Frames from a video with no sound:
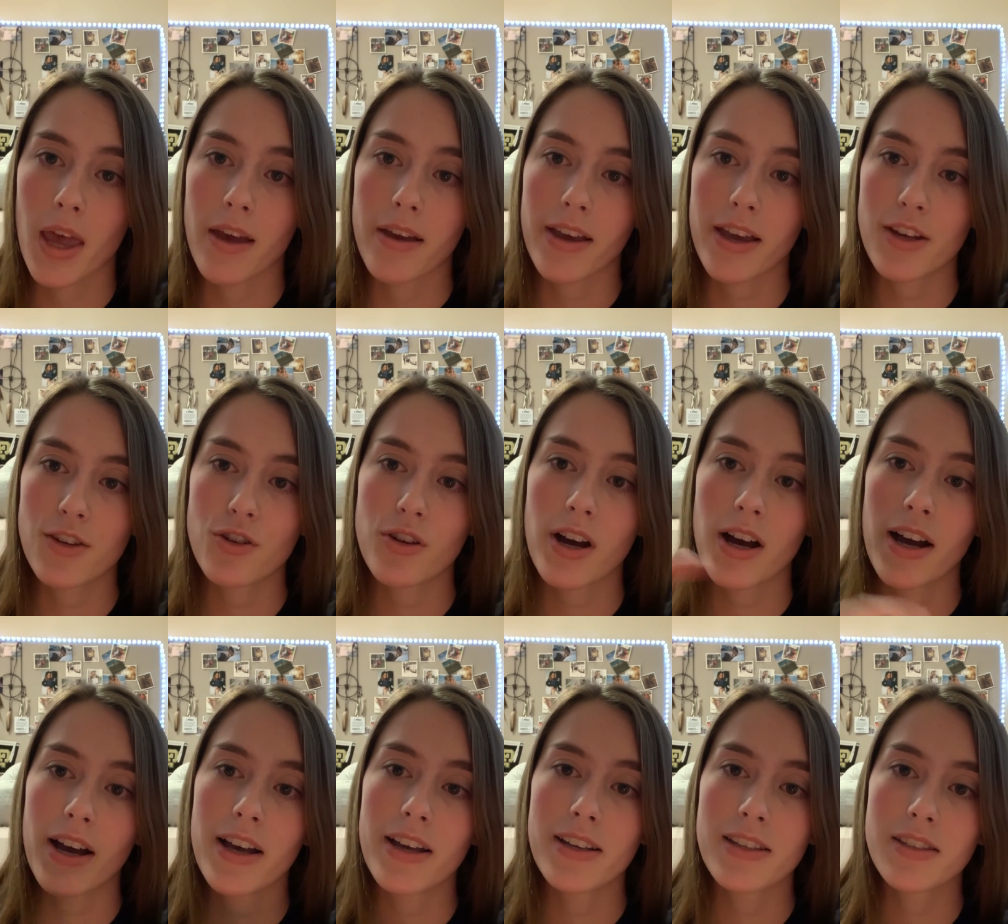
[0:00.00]
Catch you
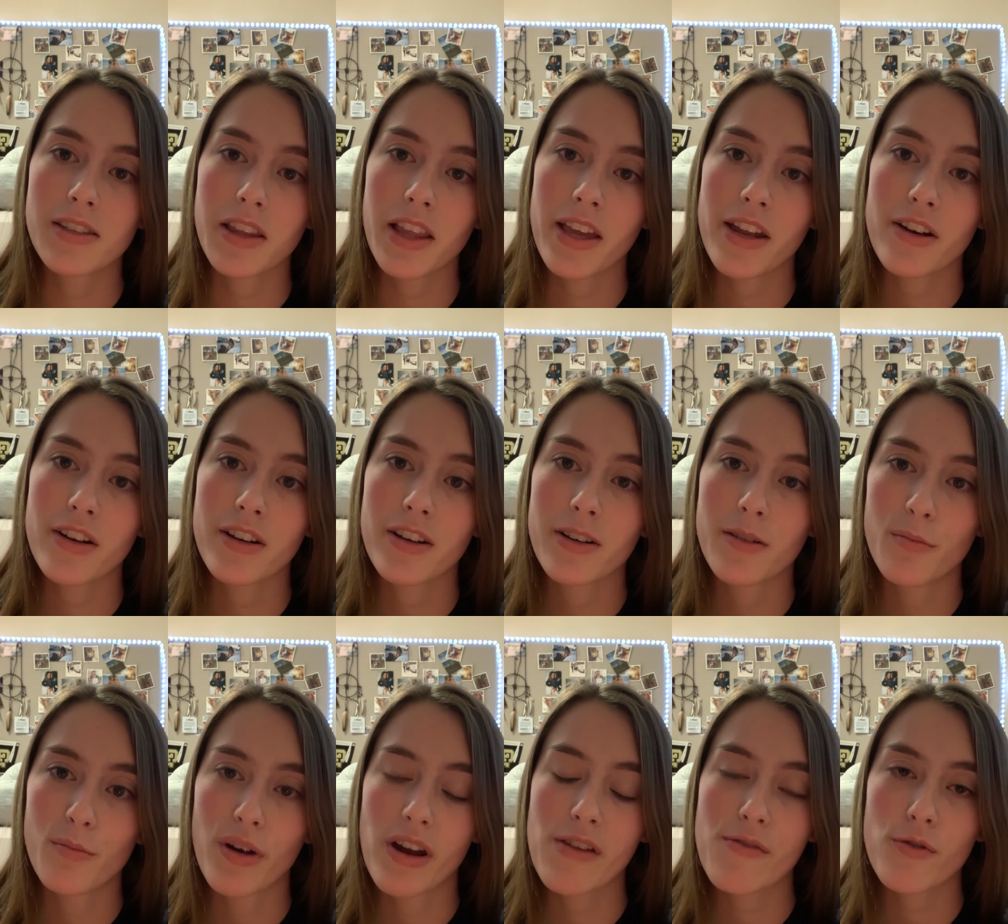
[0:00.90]
guys later.
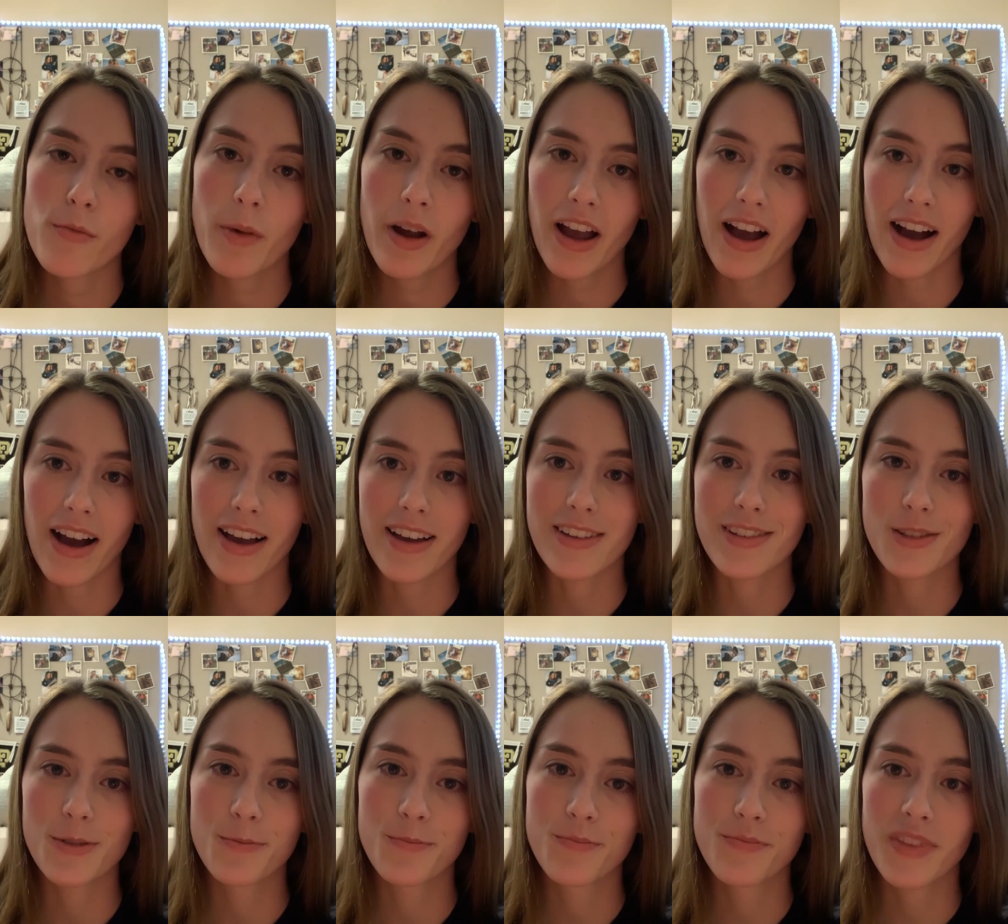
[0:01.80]
Pray for my
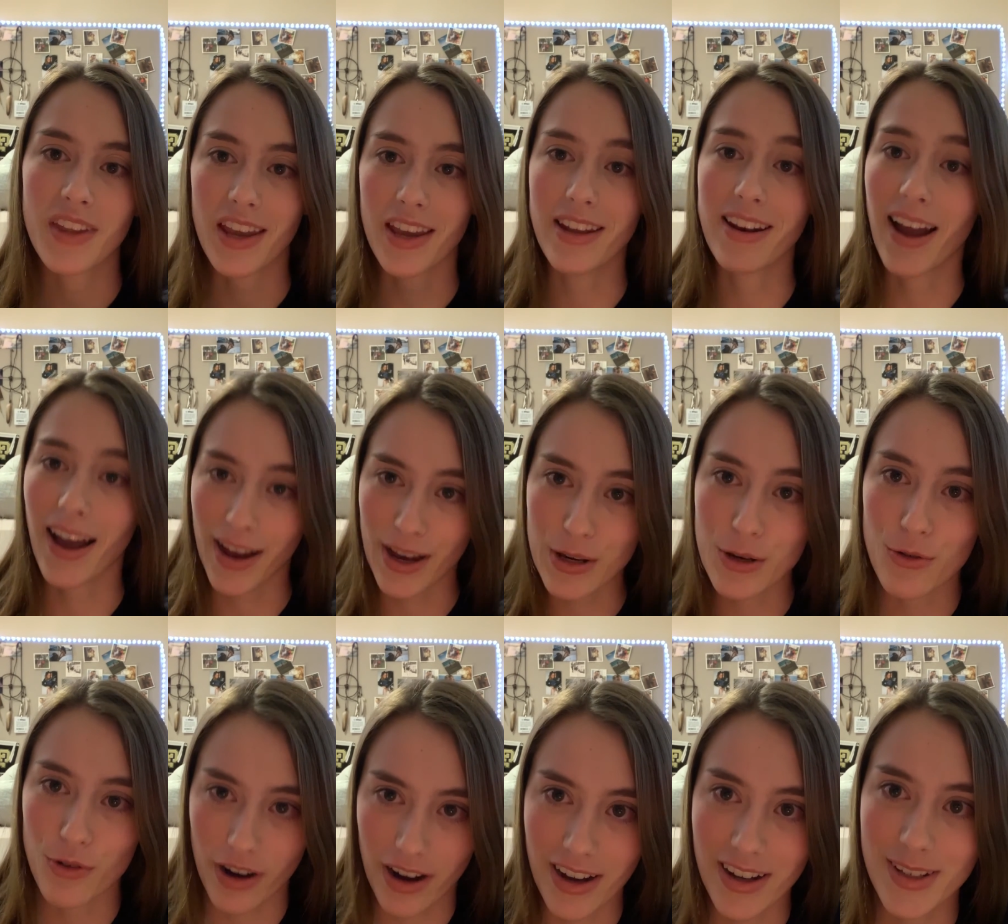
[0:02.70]
eyes and hide
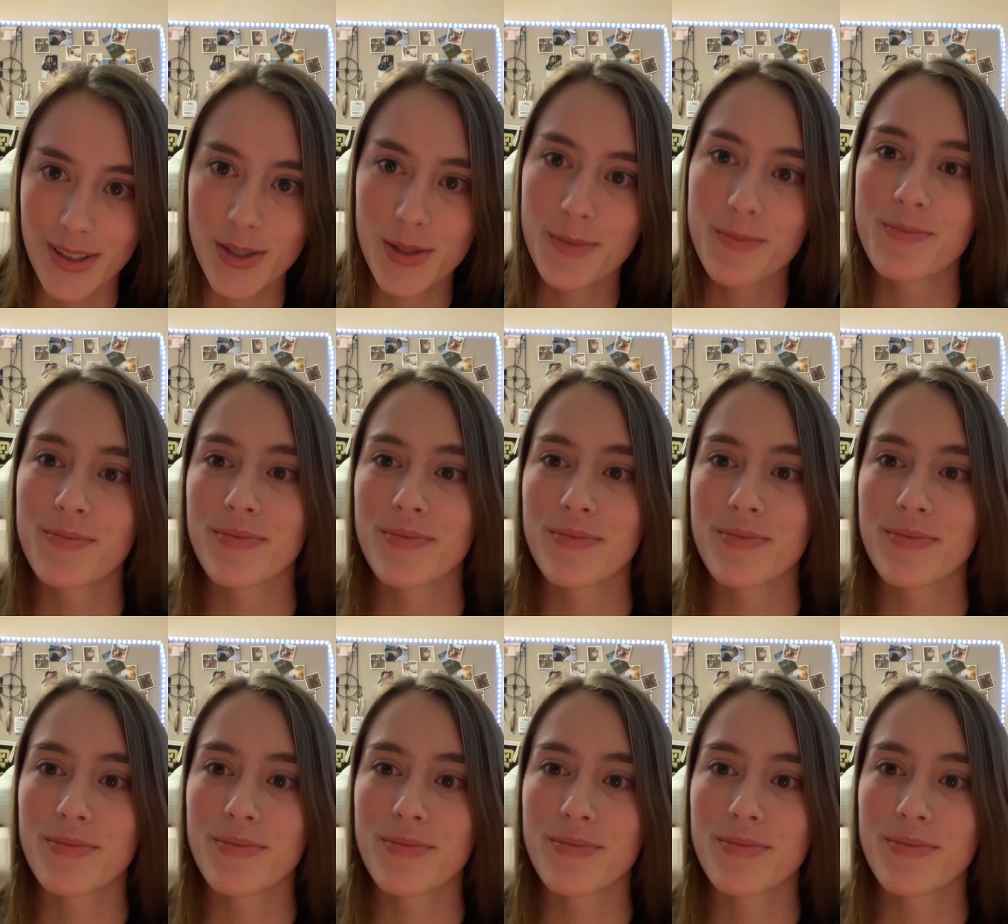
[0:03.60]
your eyes.